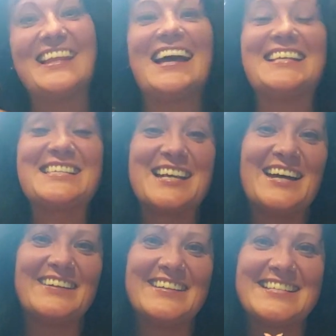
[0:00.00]
that.
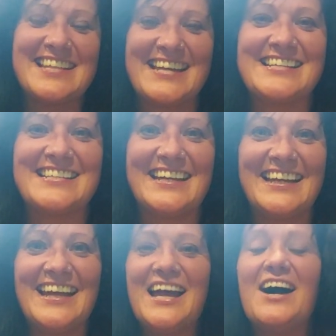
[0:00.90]
So
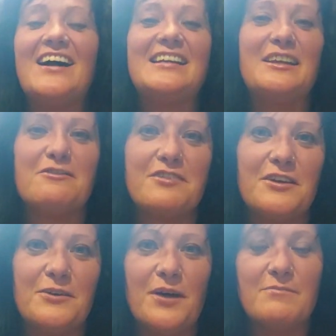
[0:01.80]
Stacey, I love
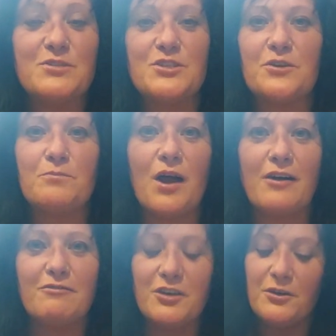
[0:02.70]
you. I'm so
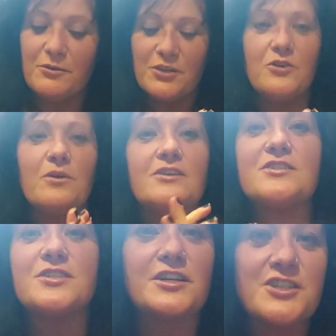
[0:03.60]
proud of you. You are
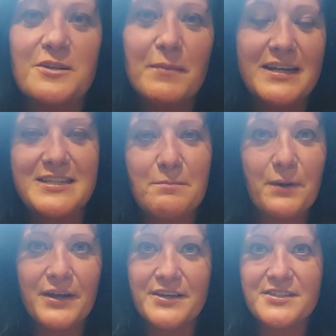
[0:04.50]
such an amazing
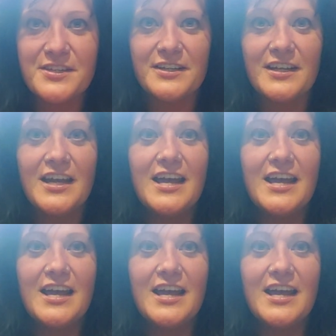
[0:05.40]
person.